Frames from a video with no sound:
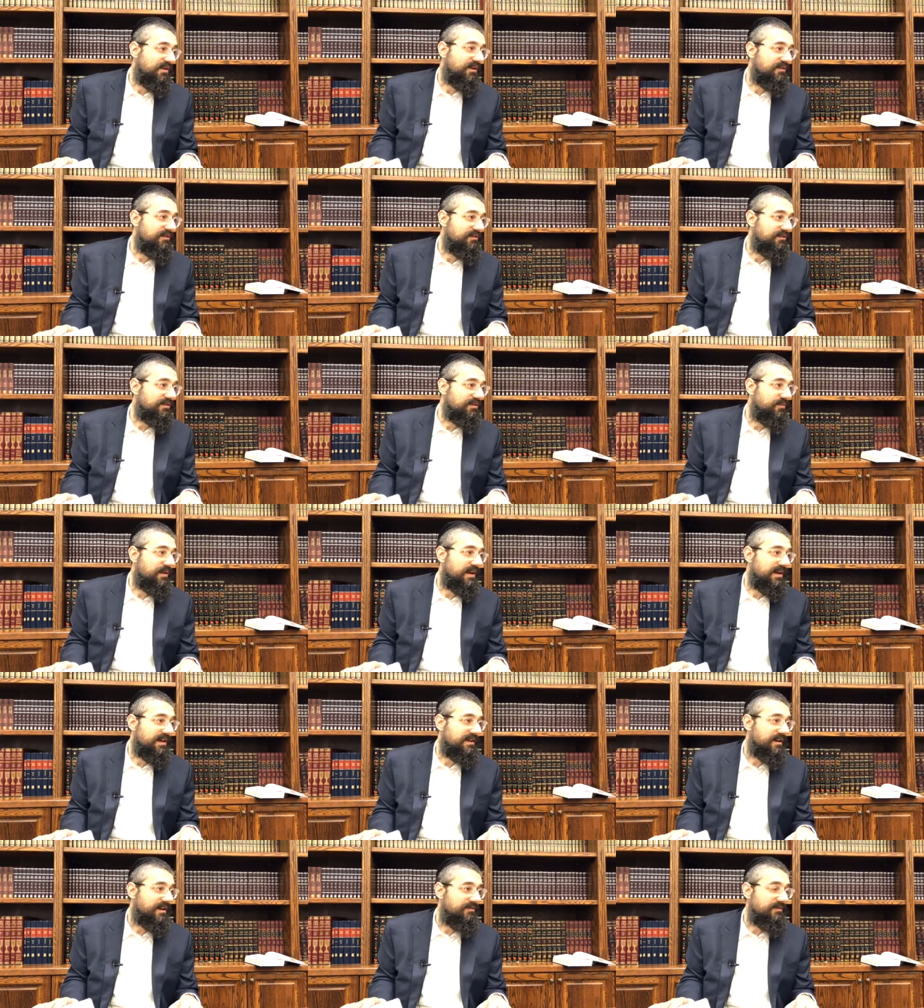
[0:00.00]
struggle the
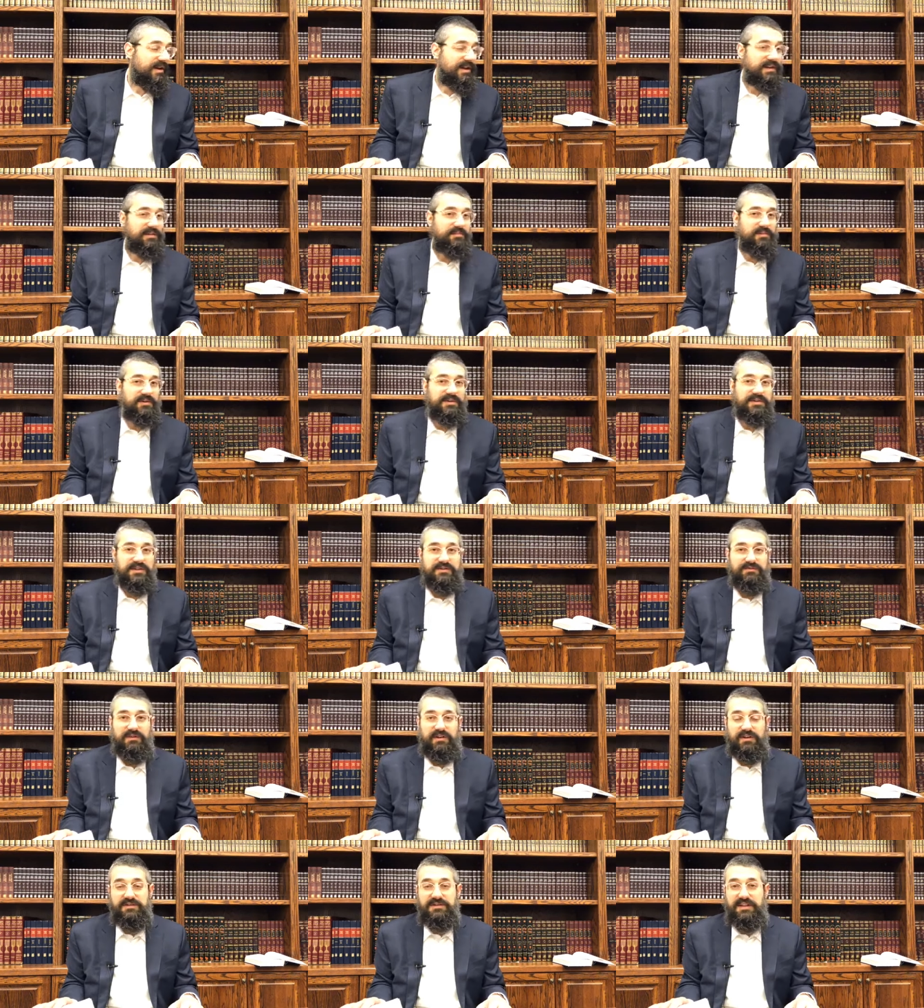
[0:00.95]
way a regular person
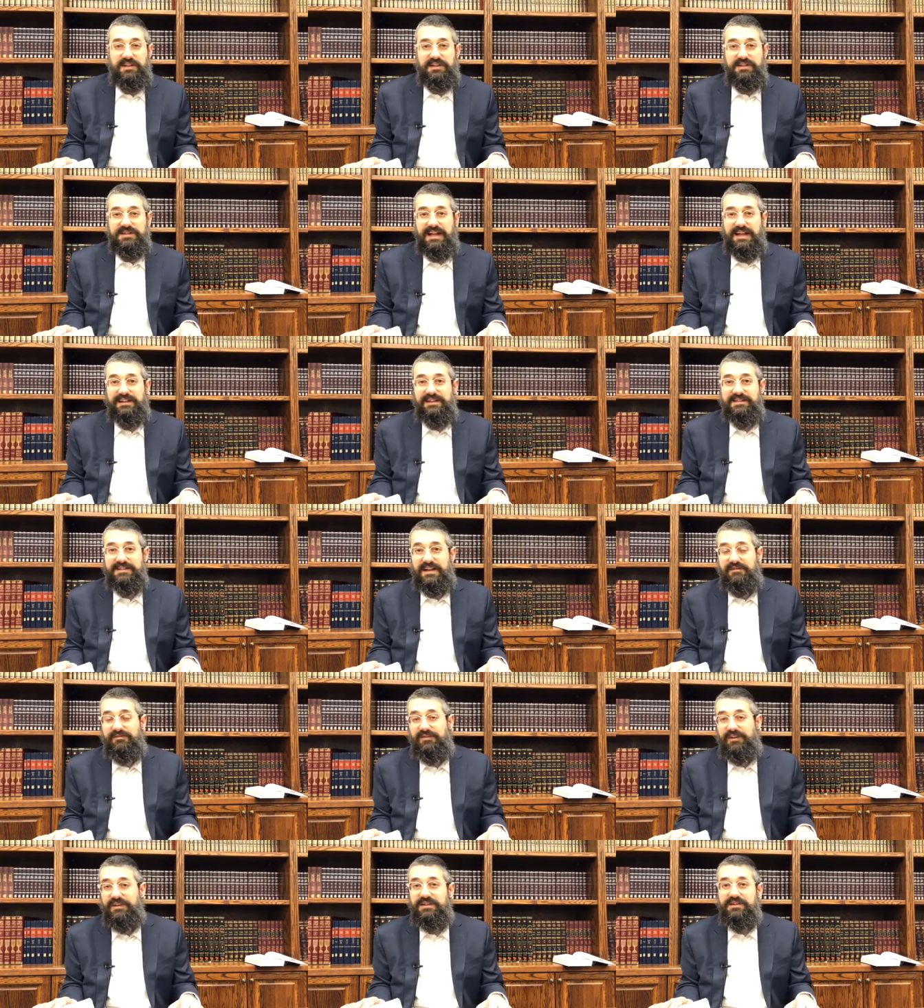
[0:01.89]
struggles, and the tzaddik's
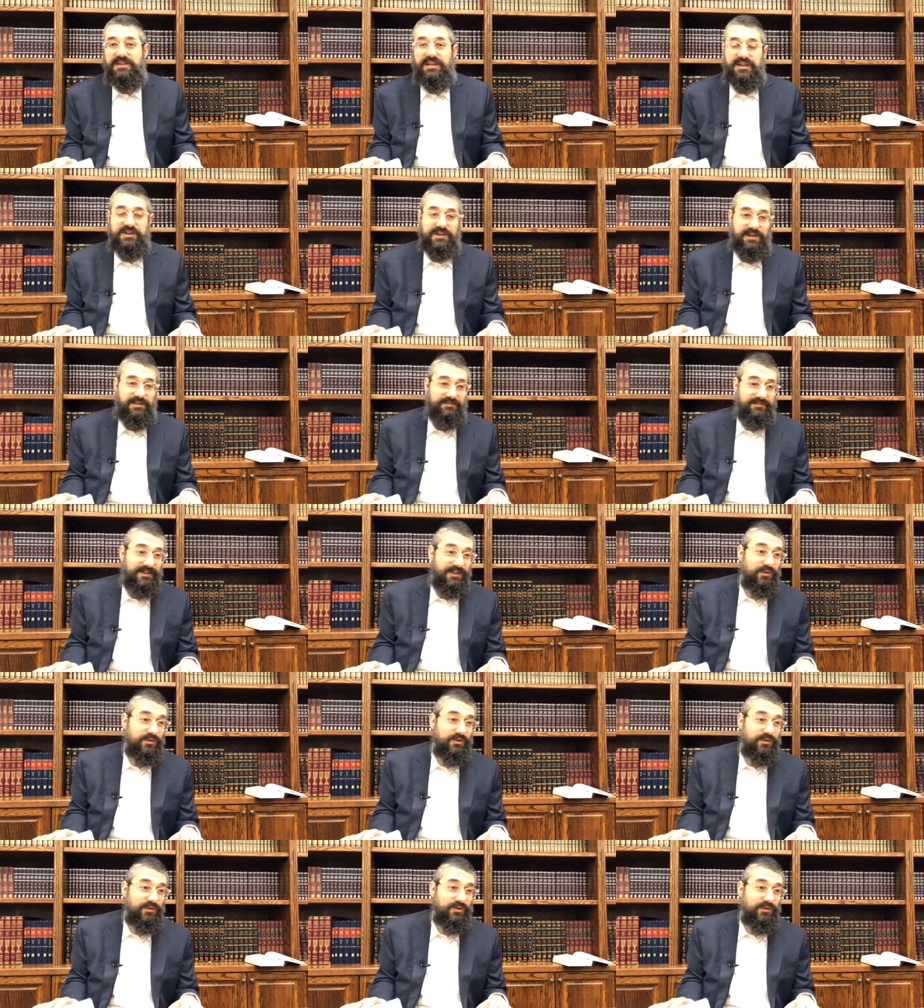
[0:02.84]
avodas Hashem,